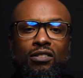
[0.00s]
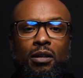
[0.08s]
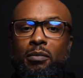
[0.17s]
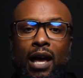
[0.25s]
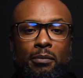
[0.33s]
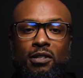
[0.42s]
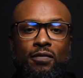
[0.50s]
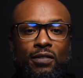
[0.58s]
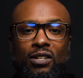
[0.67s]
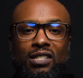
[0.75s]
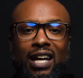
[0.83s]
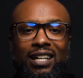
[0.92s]
sometimes it
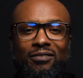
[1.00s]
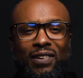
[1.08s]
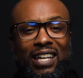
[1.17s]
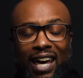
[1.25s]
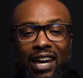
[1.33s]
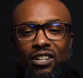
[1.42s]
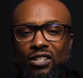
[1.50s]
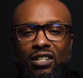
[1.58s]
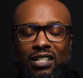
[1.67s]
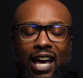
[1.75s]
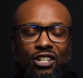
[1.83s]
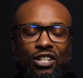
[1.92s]
feels like vacation
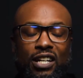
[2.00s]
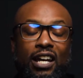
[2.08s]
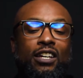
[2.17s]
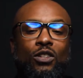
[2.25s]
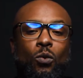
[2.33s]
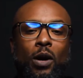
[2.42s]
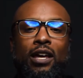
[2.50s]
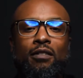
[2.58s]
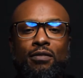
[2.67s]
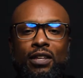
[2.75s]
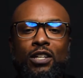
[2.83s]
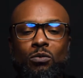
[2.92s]
is actually getting in the way
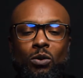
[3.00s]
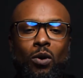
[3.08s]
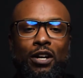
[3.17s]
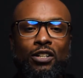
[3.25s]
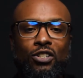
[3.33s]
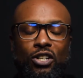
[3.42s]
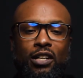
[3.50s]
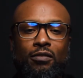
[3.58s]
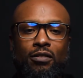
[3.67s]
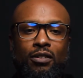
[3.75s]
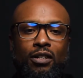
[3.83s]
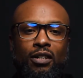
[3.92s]
of things we want to achieve.